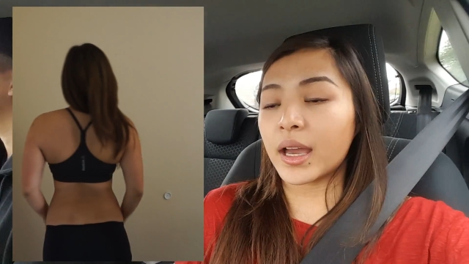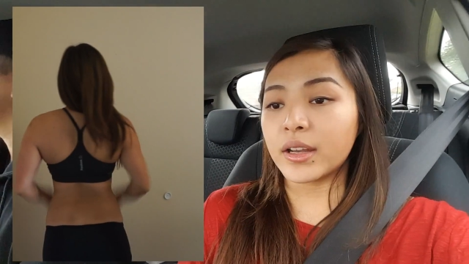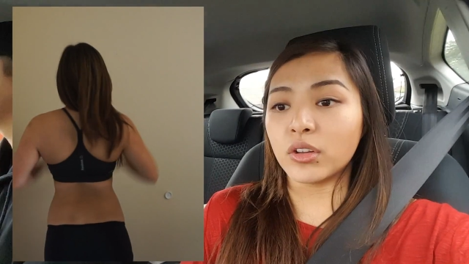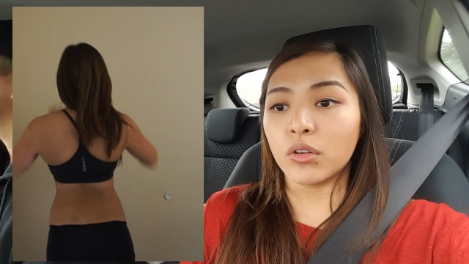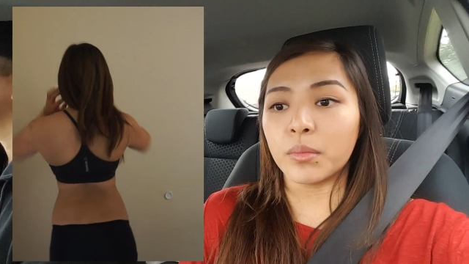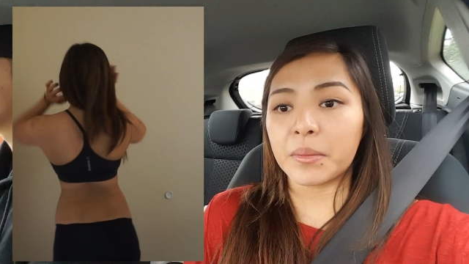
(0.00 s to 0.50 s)
I
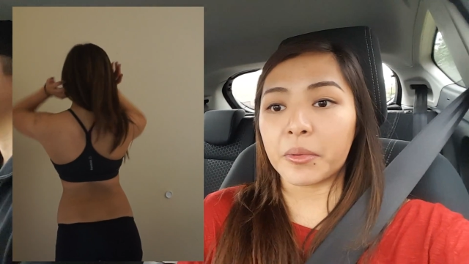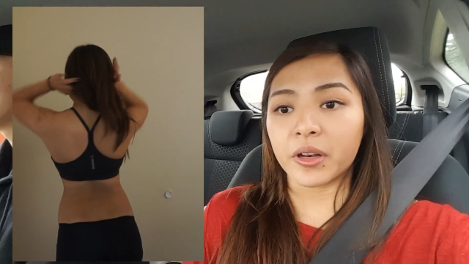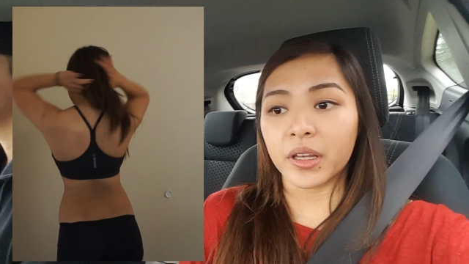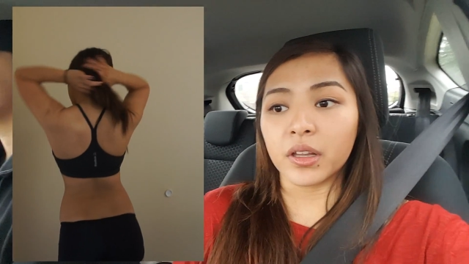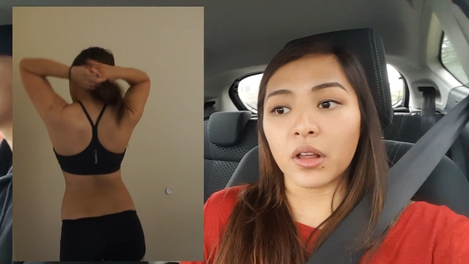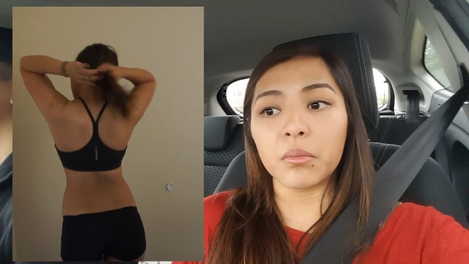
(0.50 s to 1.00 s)
know my
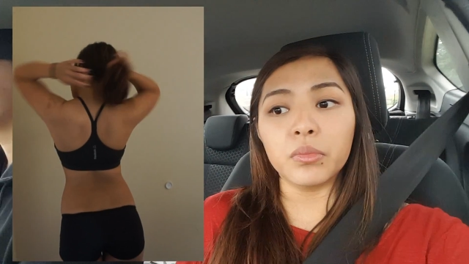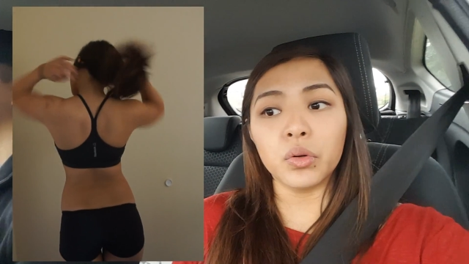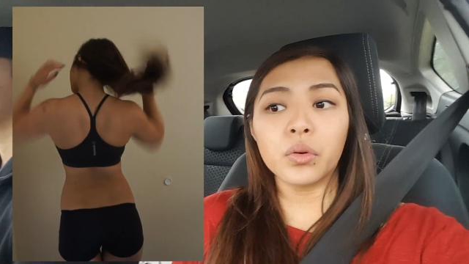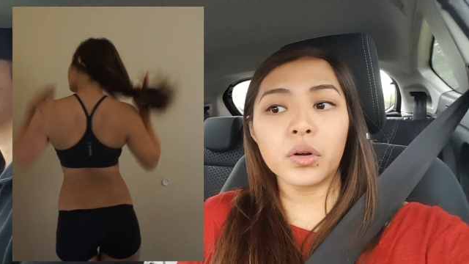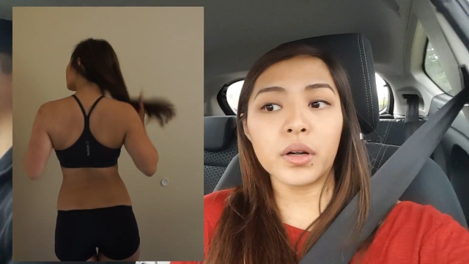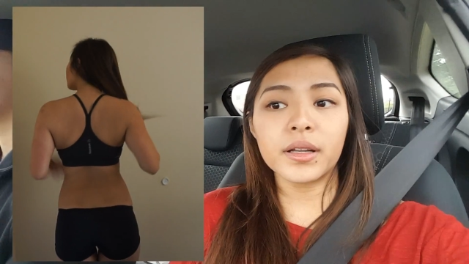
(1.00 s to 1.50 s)
body a lot
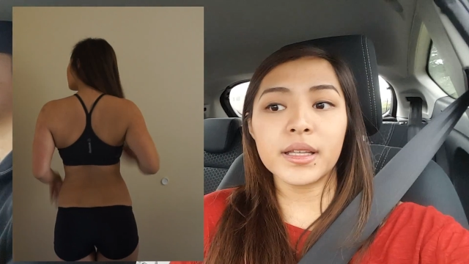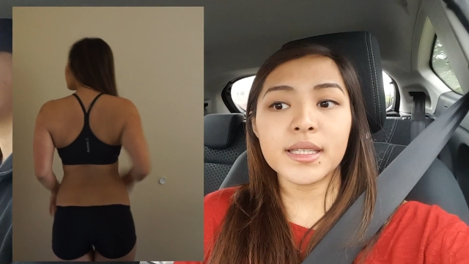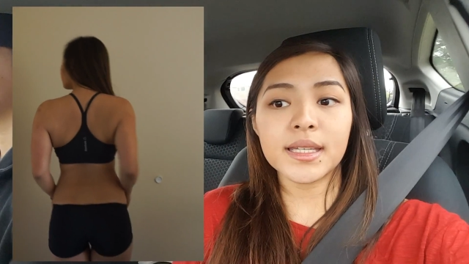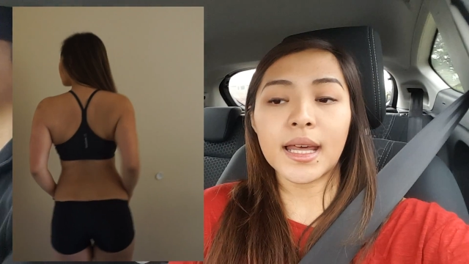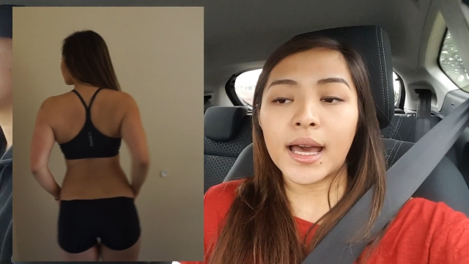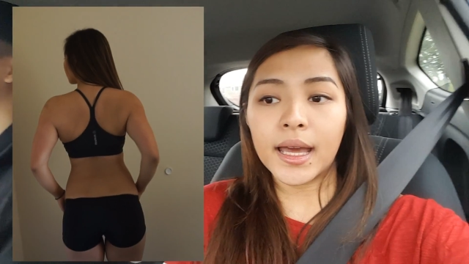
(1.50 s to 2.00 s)
more this
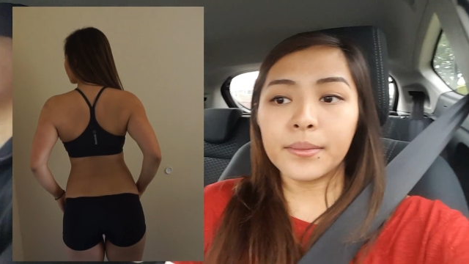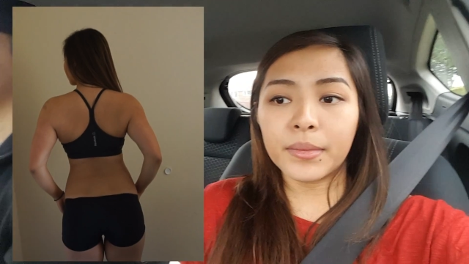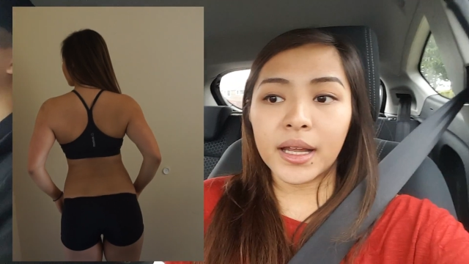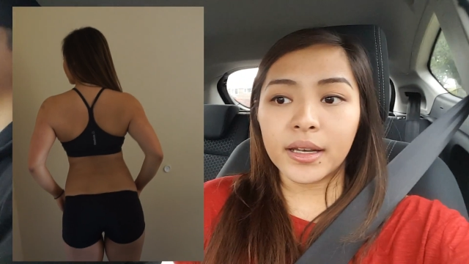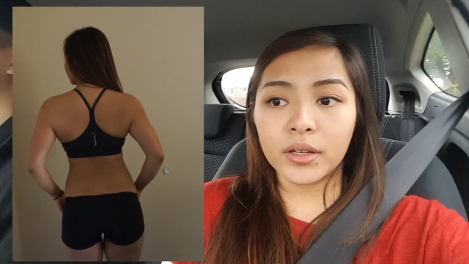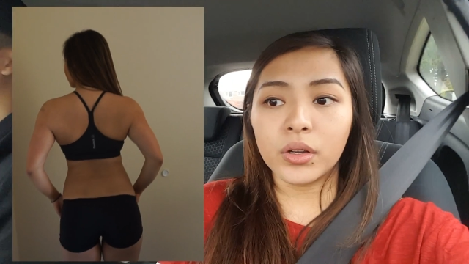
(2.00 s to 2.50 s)
time,
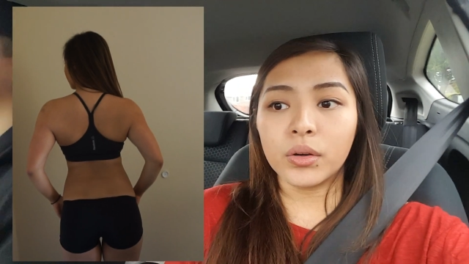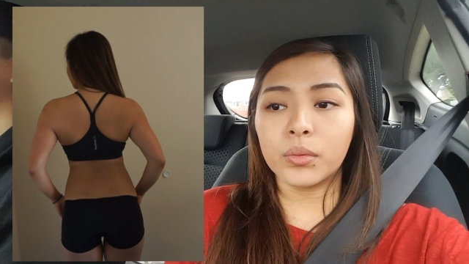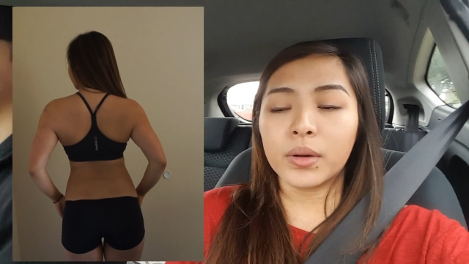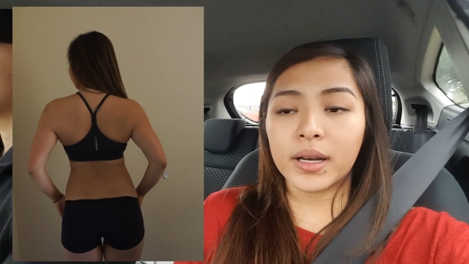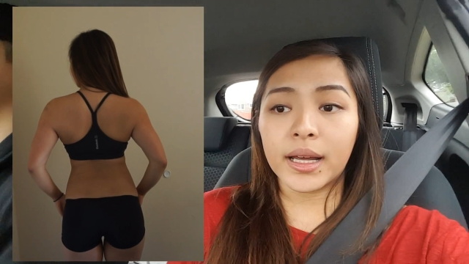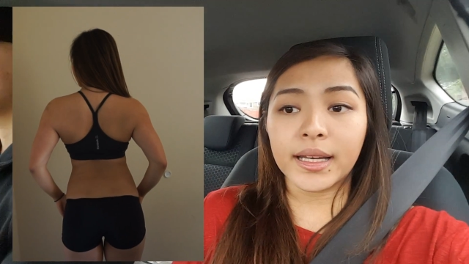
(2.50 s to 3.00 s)
and I know
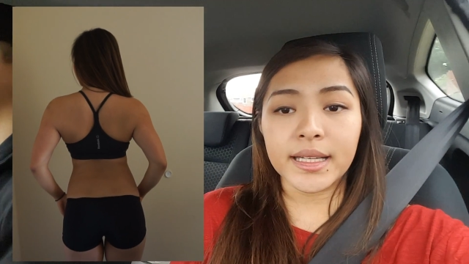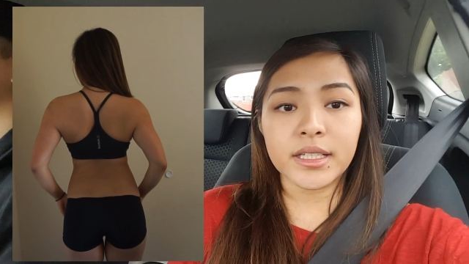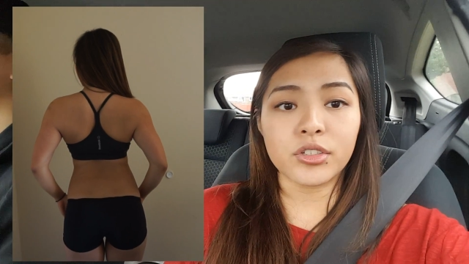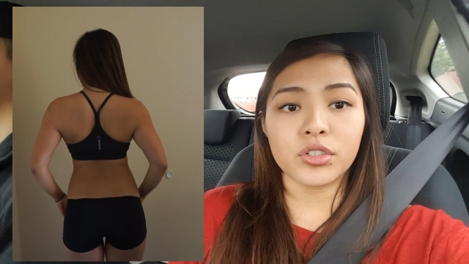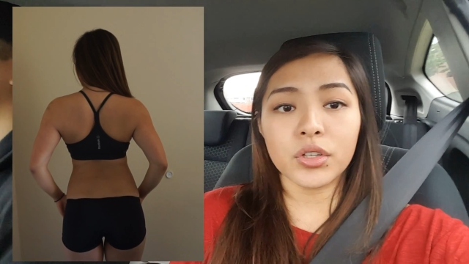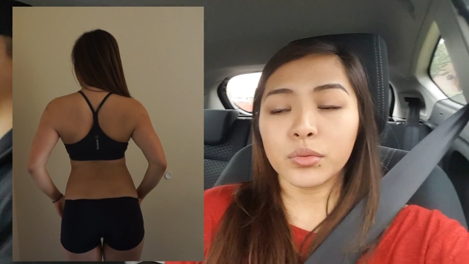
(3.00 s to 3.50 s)
what I need to
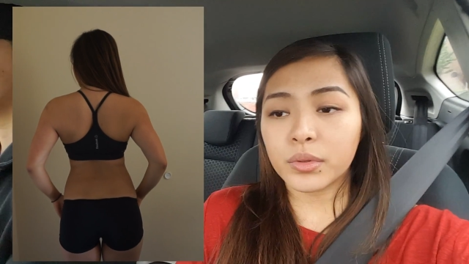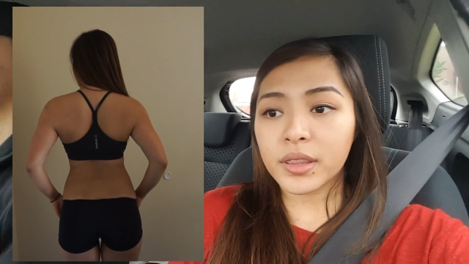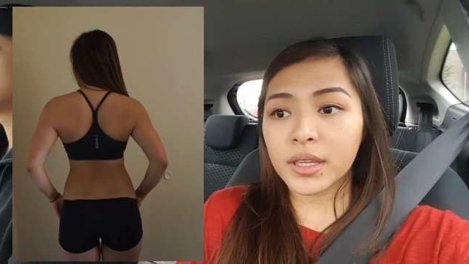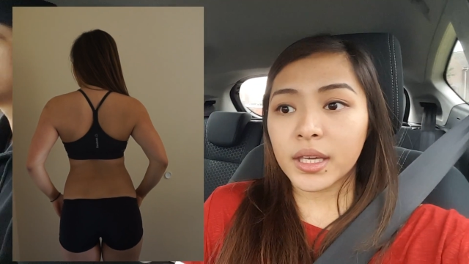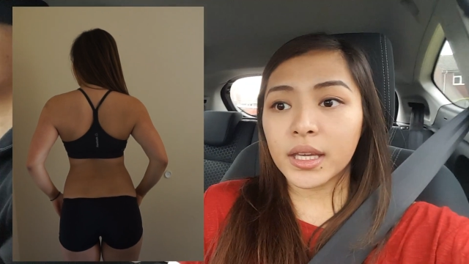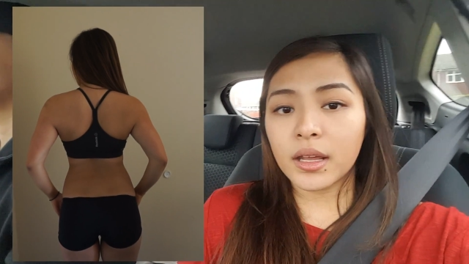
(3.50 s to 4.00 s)
do with
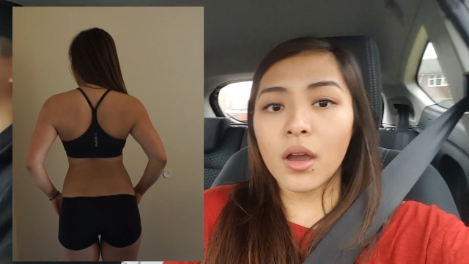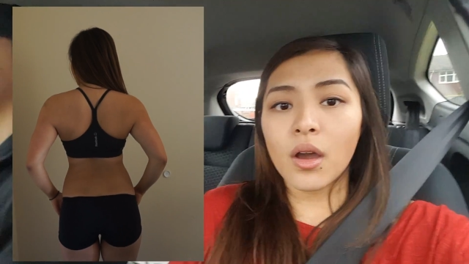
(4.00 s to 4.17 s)
it,